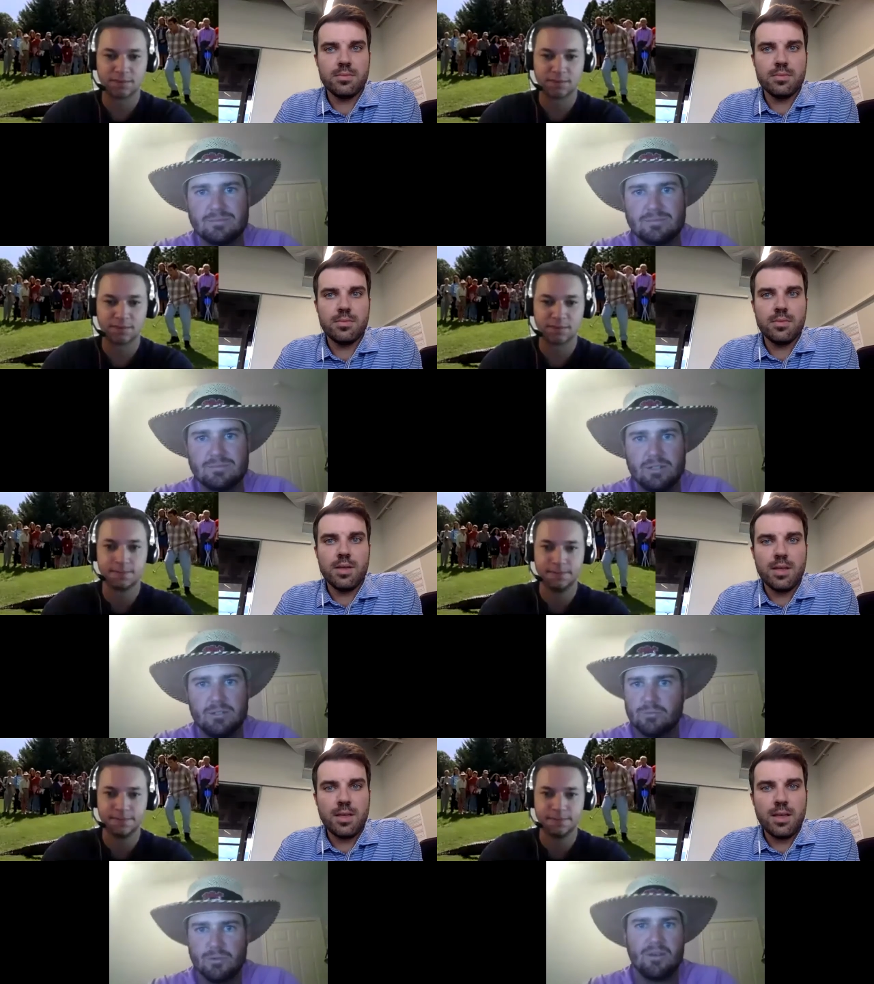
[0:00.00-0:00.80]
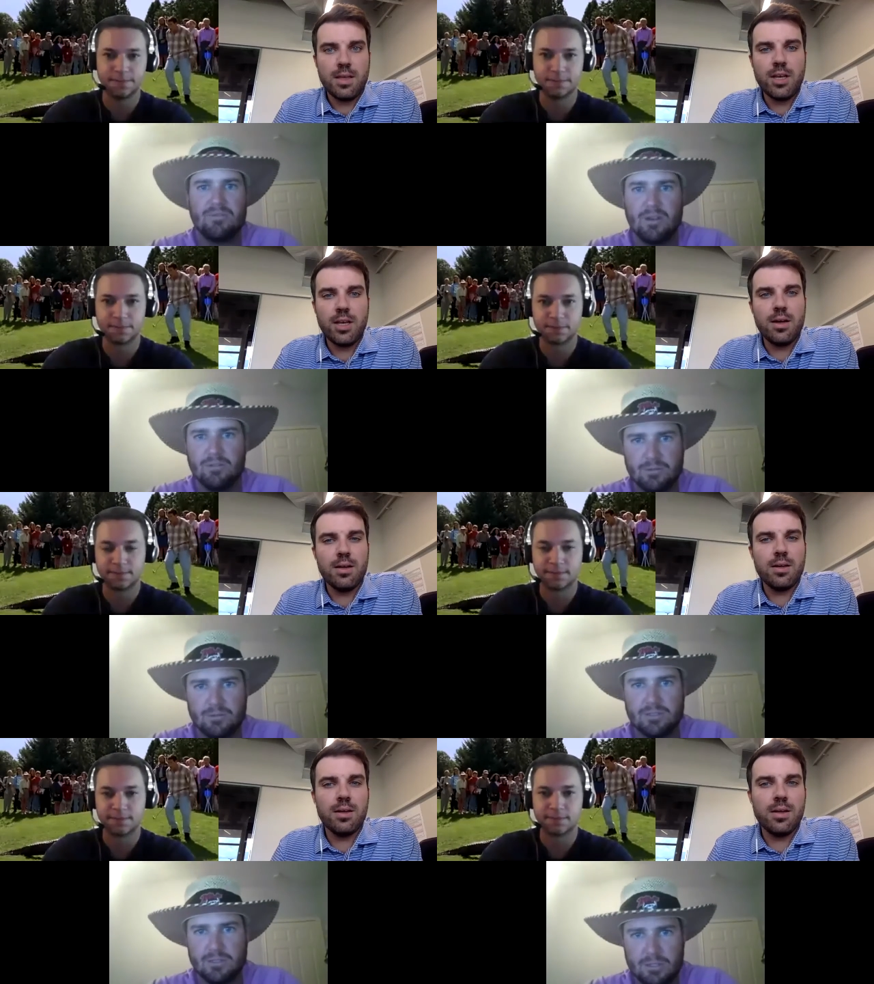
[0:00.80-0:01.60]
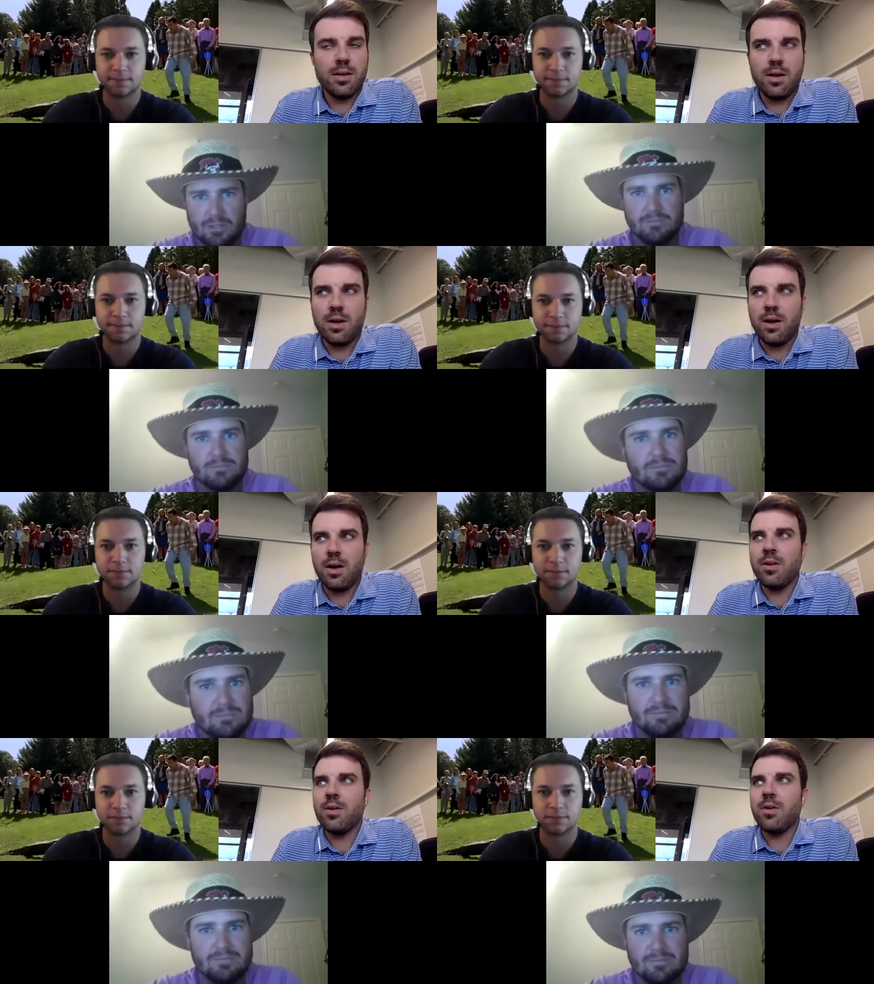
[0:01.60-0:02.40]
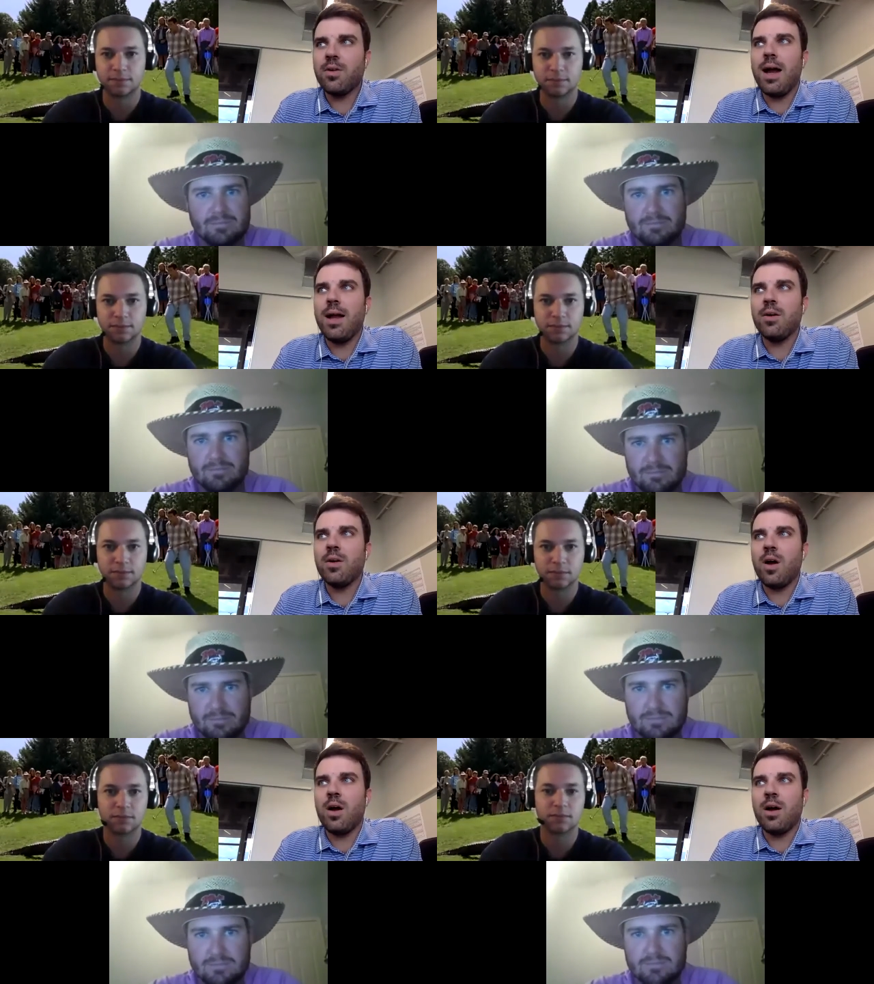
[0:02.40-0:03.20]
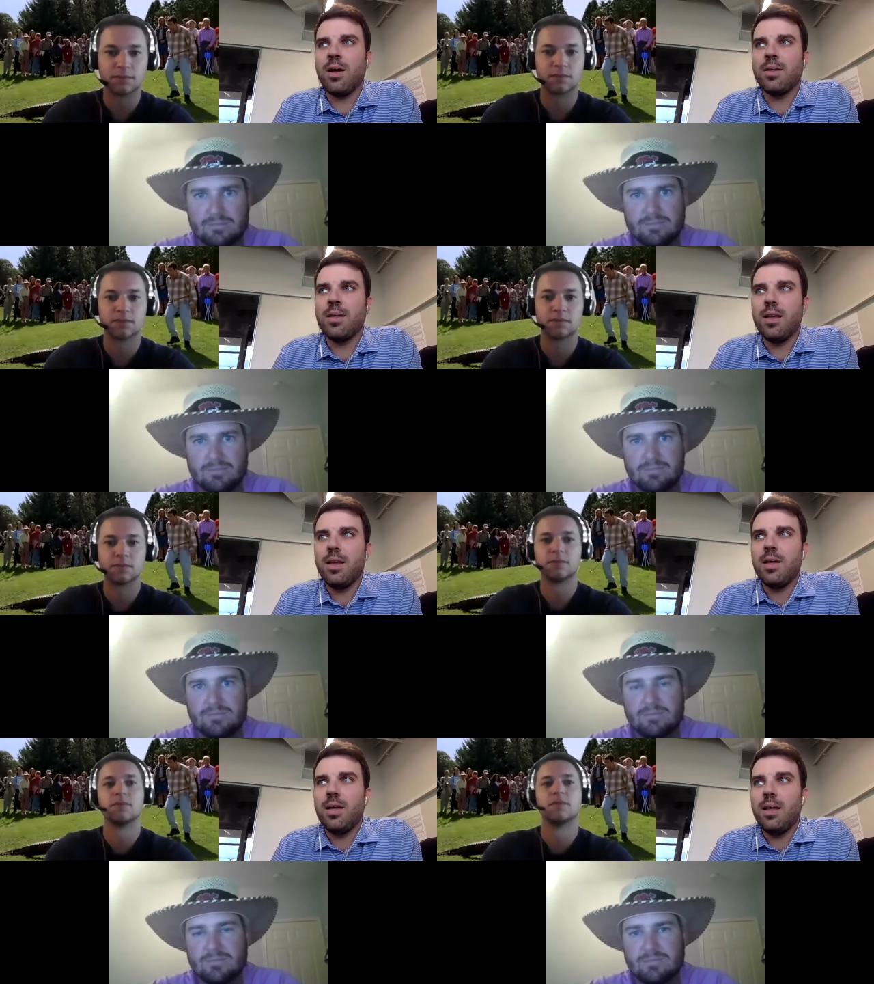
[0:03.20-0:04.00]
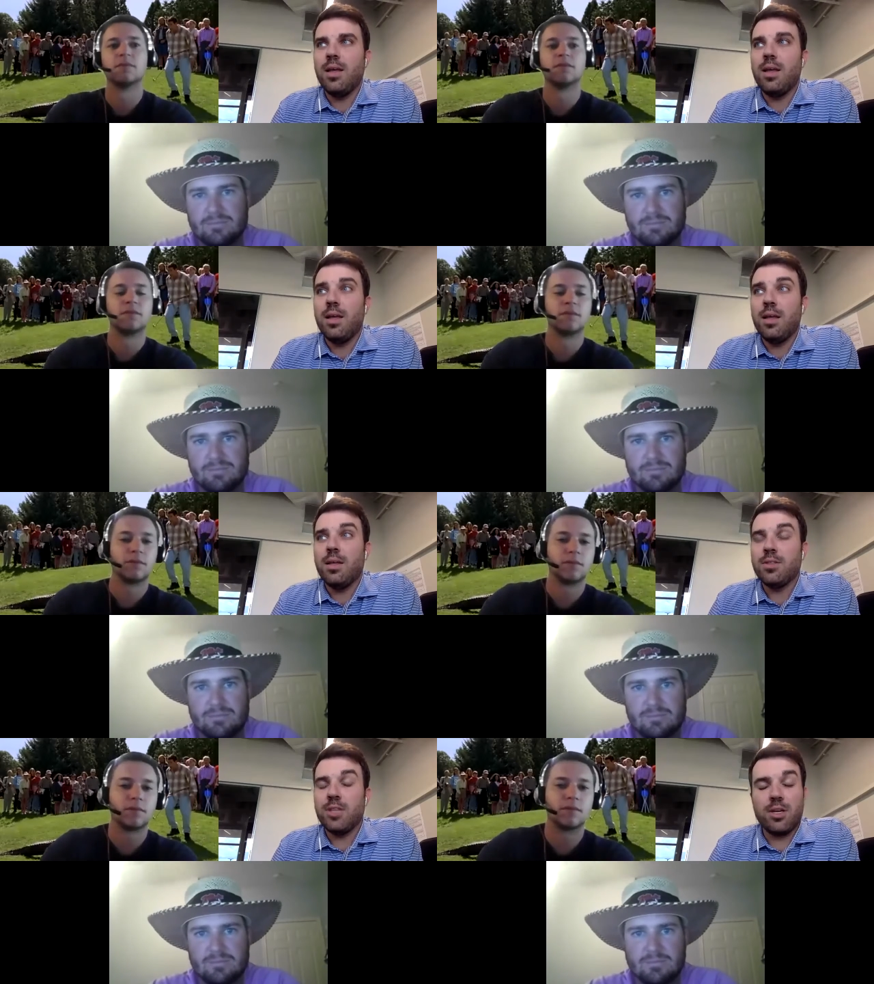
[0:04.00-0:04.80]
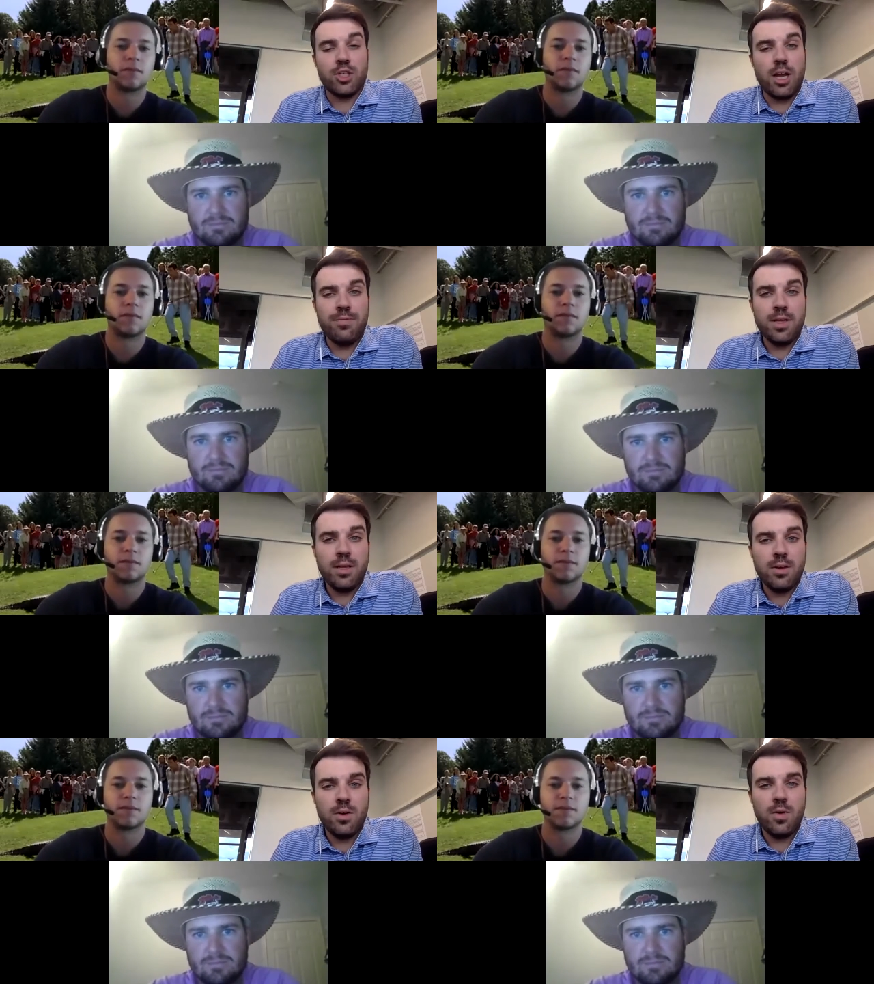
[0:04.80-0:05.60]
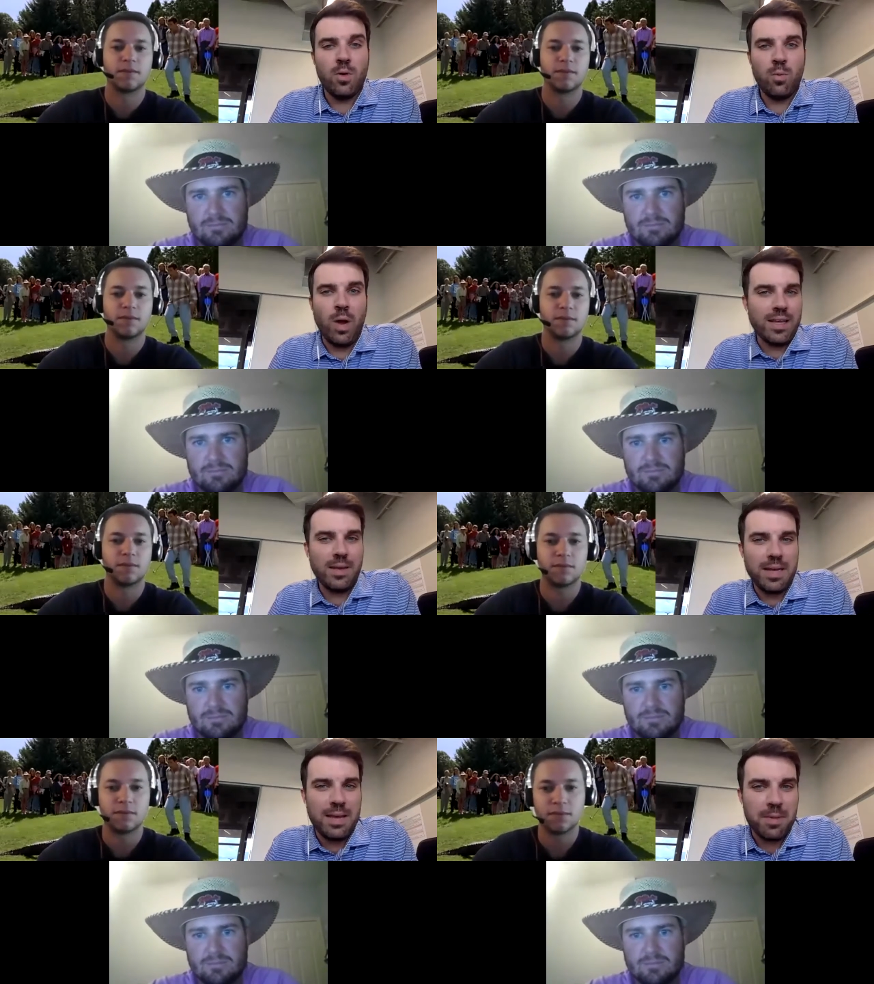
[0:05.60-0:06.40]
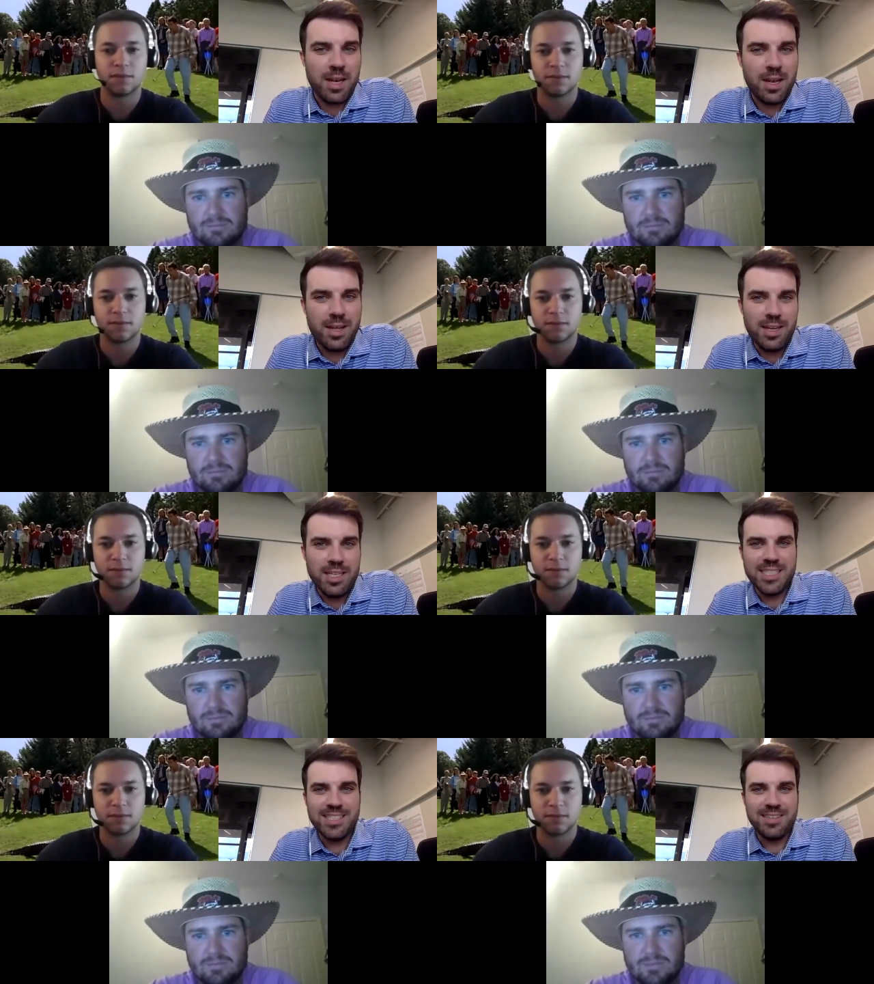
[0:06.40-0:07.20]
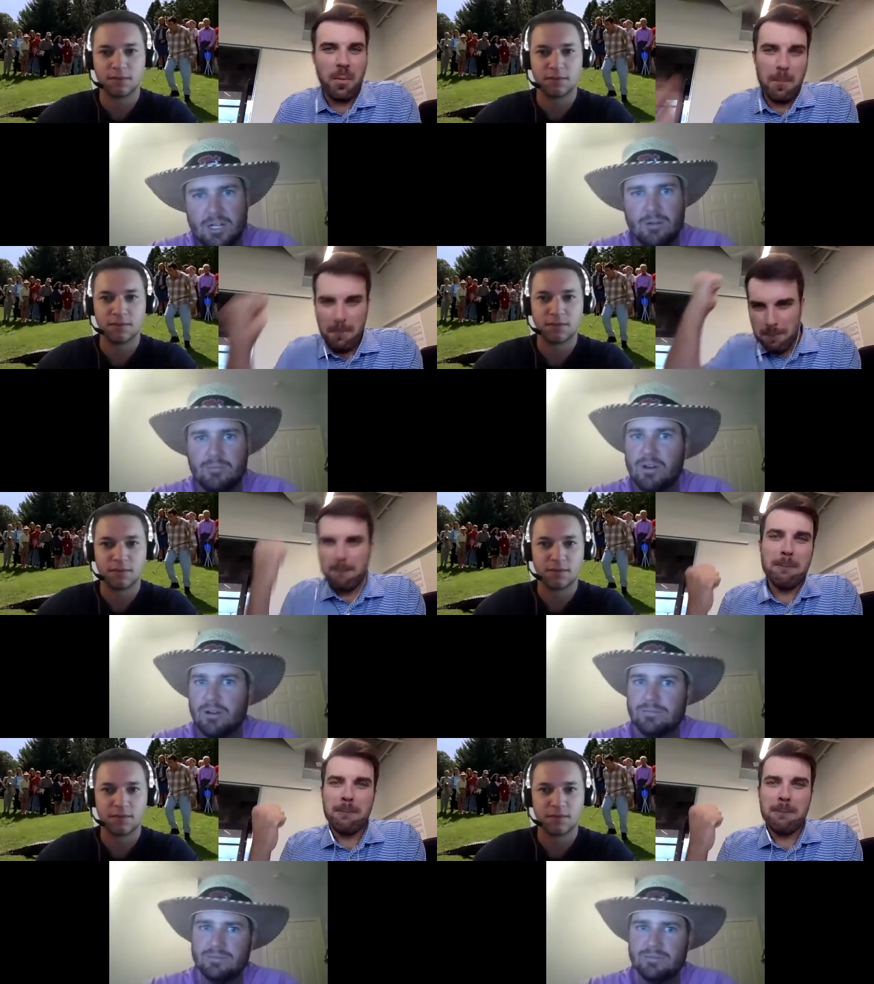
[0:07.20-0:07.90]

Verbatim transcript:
Speaker 1: Mm-hmm. It was one of my favorite swings on tour.
Speaker 2: Are you higher on Xander Schauffele or Joaquin Niemann? Oh, bro.